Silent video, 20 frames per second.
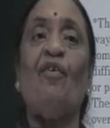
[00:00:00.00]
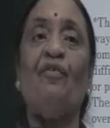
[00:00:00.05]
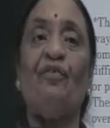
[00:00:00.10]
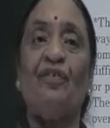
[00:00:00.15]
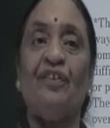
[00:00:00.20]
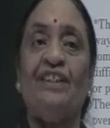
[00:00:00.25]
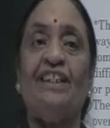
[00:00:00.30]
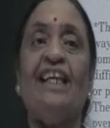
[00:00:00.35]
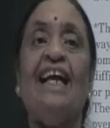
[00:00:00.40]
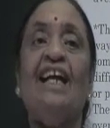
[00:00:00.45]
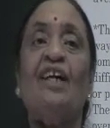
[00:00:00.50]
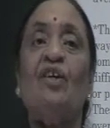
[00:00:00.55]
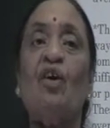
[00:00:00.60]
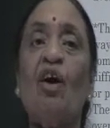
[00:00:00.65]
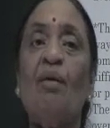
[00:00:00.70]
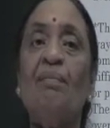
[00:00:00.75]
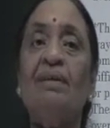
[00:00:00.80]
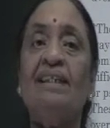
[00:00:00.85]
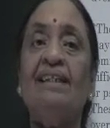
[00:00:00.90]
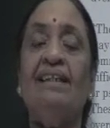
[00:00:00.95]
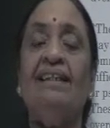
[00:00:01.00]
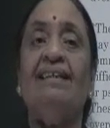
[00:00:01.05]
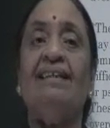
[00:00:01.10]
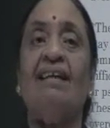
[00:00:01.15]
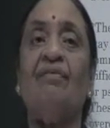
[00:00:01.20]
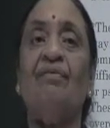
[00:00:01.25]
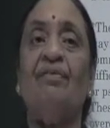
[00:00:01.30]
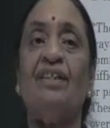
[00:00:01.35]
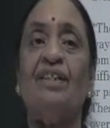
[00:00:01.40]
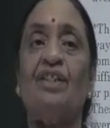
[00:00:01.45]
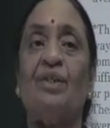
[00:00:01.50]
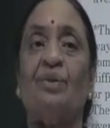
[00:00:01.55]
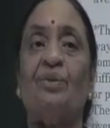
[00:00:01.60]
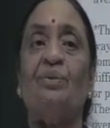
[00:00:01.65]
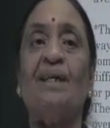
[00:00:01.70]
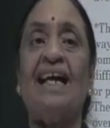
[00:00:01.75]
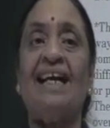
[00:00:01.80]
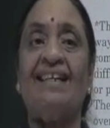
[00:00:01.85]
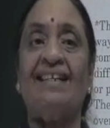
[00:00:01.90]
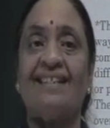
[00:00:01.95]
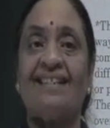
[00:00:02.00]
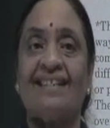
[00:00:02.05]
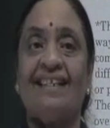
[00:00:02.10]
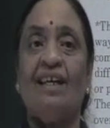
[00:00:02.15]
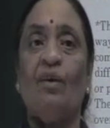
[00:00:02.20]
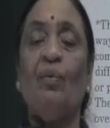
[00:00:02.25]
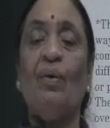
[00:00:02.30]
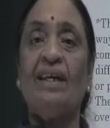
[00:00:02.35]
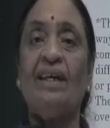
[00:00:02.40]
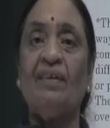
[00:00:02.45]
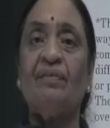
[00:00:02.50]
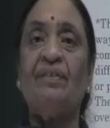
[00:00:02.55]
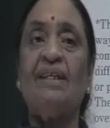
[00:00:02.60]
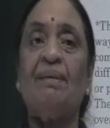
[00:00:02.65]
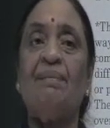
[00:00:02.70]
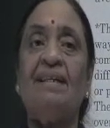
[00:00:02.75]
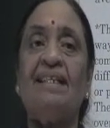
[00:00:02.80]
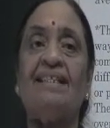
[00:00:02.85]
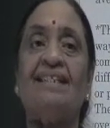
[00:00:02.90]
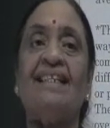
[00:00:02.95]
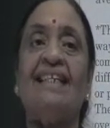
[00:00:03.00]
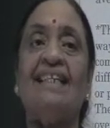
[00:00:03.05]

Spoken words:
often commonly referred to as, one of them